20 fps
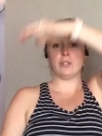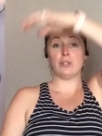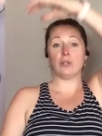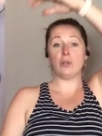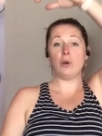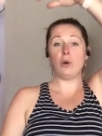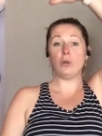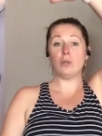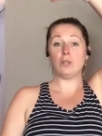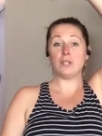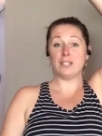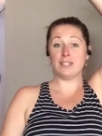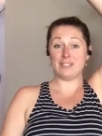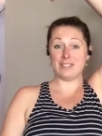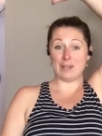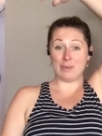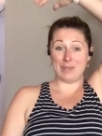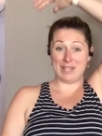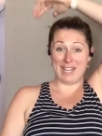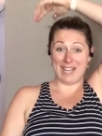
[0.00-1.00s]
The goal
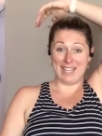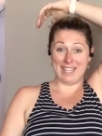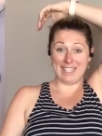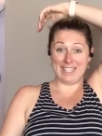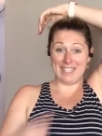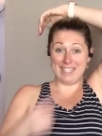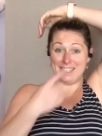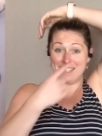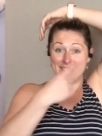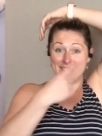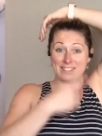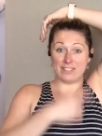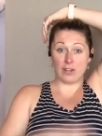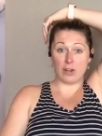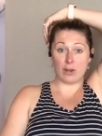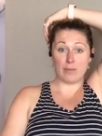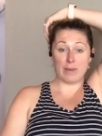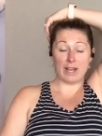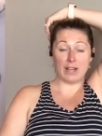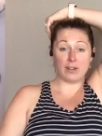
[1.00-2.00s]
is that we kind of get this
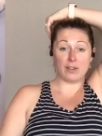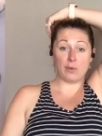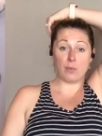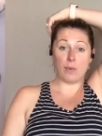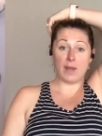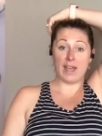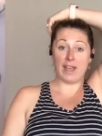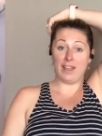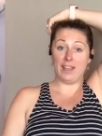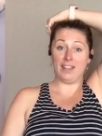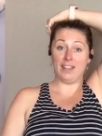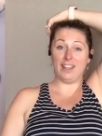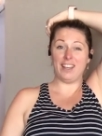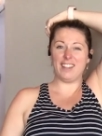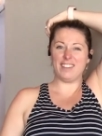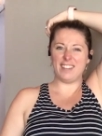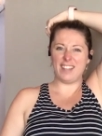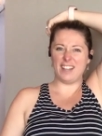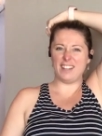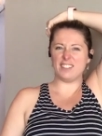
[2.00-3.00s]
arm out of the way
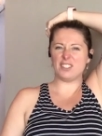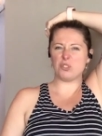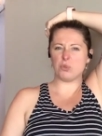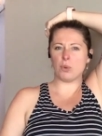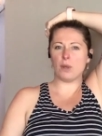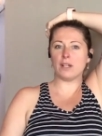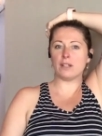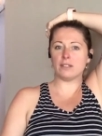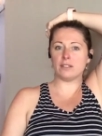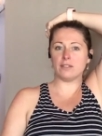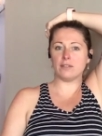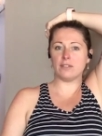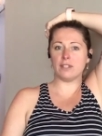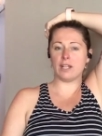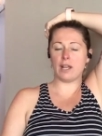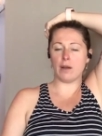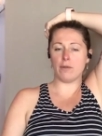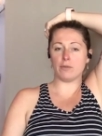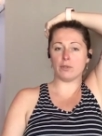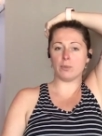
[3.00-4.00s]
and that it's
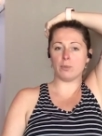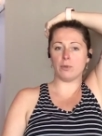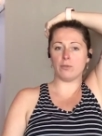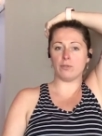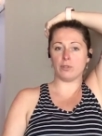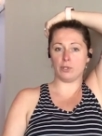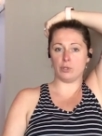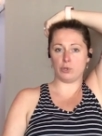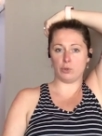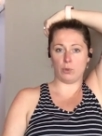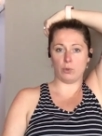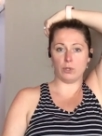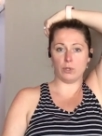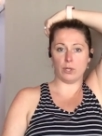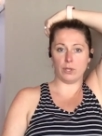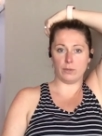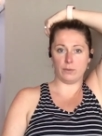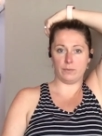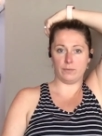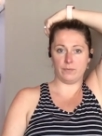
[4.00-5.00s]
relatively comfortable for the
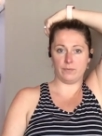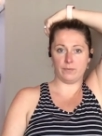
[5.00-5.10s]
shoulder.